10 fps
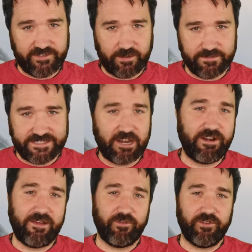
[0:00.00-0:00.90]
some
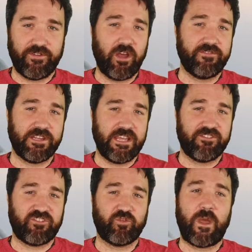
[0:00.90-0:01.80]
daredevils often get
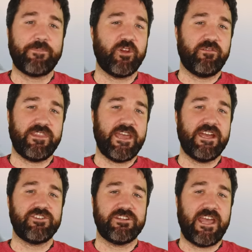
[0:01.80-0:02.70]
swept over the
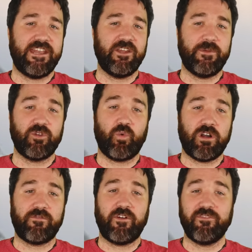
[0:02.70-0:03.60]
edge and end up at the
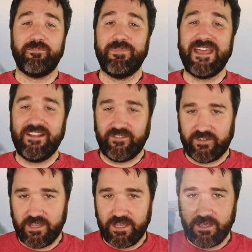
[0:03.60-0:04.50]
waterfall's base,